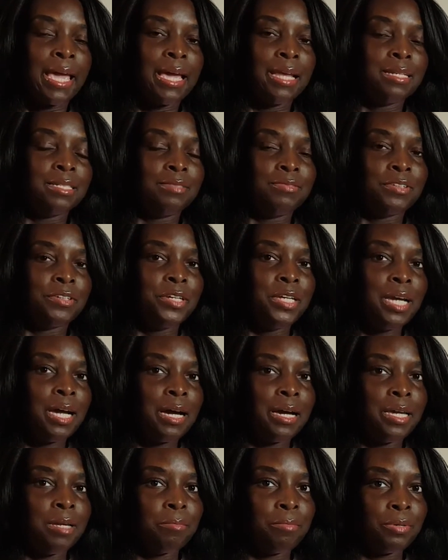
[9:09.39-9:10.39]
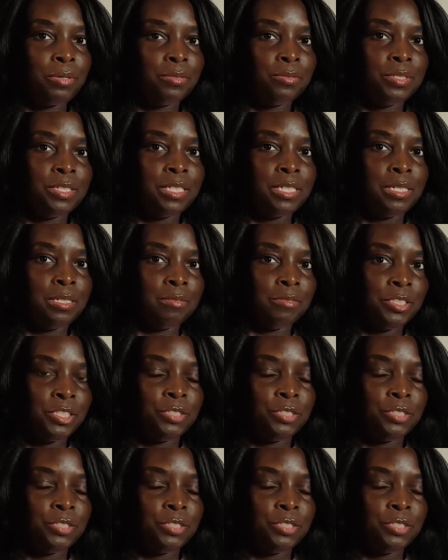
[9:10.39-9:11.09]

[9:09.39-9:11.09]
And it's very high in protein,